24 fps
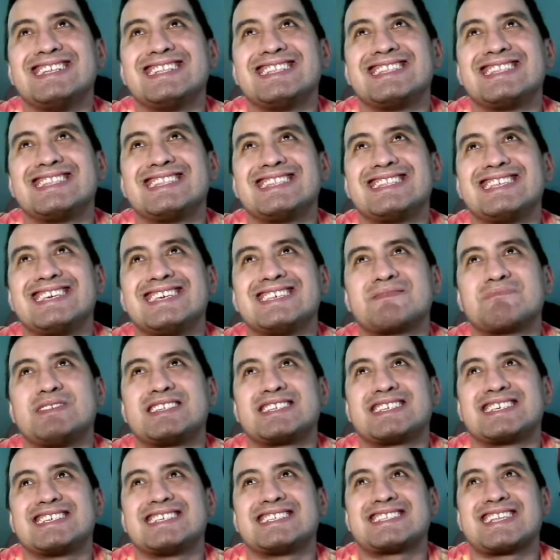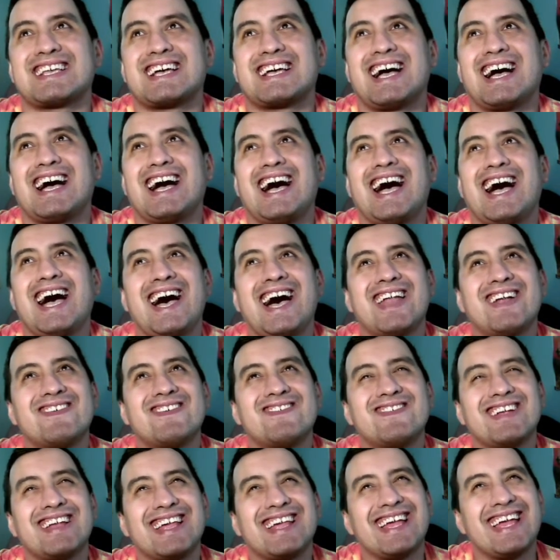These bitches are really,